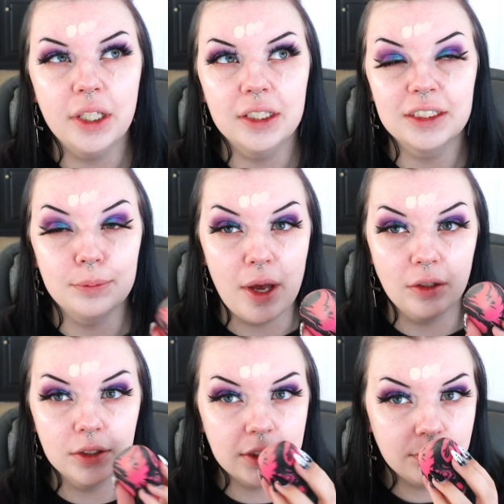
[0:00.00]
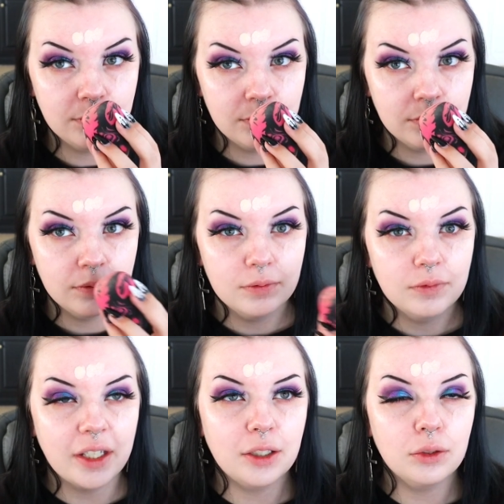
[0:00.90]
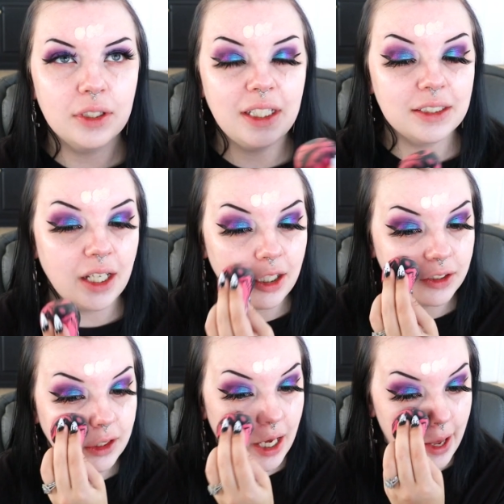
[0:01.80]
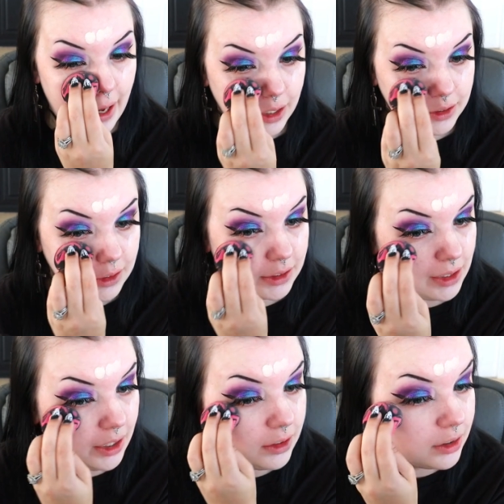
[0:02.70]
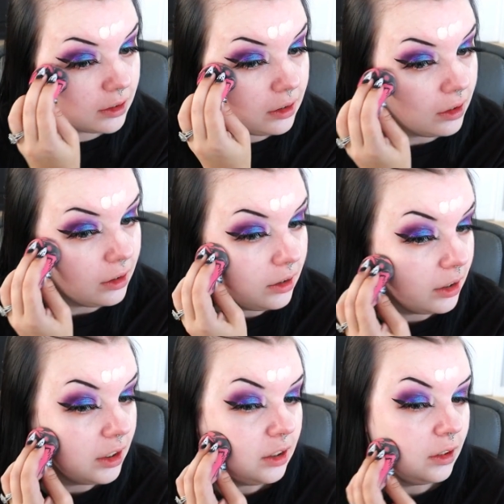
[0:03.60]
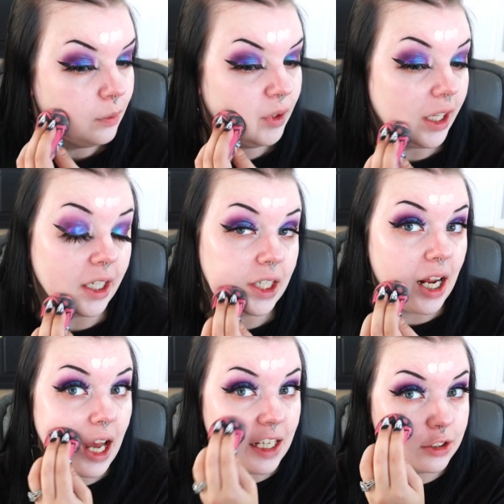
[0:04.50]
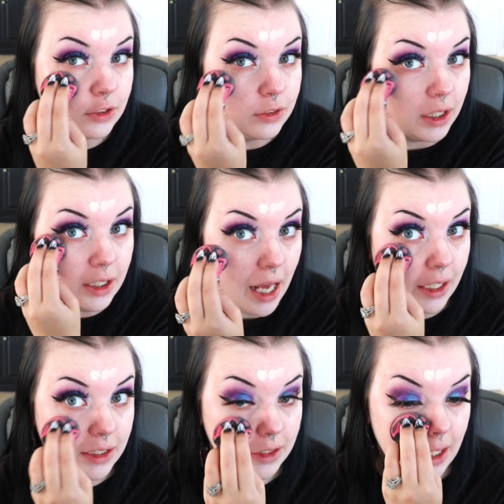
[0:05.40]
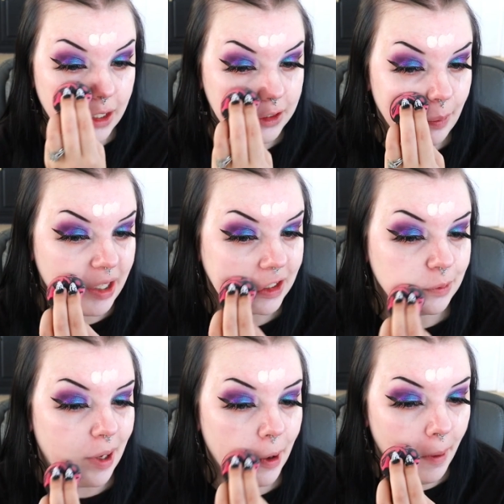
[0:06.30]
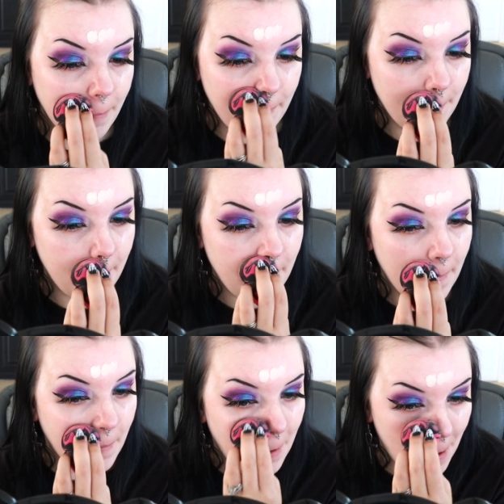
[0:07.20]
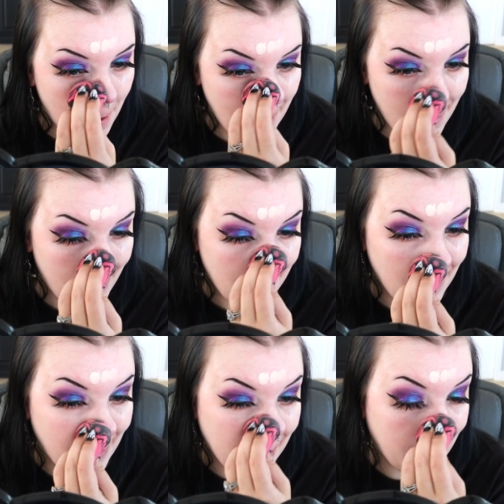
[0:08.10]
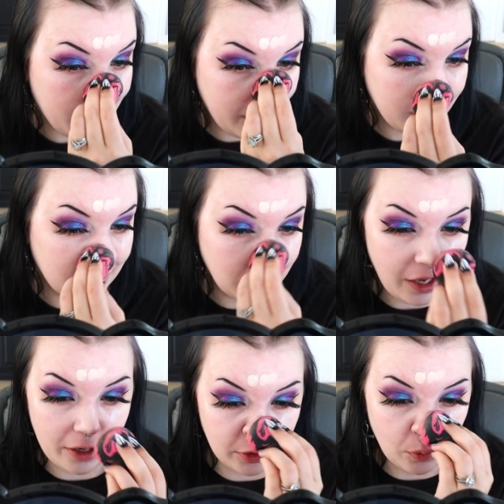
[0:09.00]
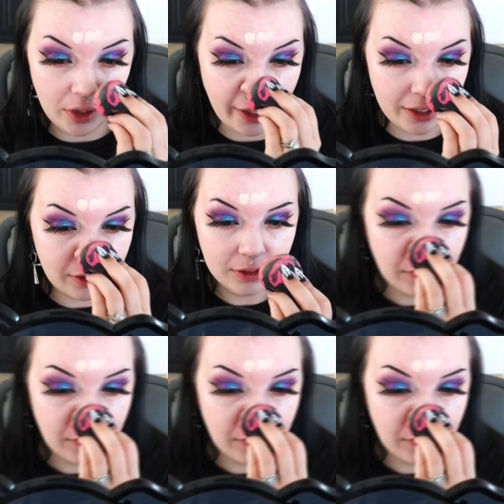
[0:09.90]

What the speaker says: way this smells. Like, I don't think it technically has a scent, but like it does make a smell. And I like it a lot, I don't know why.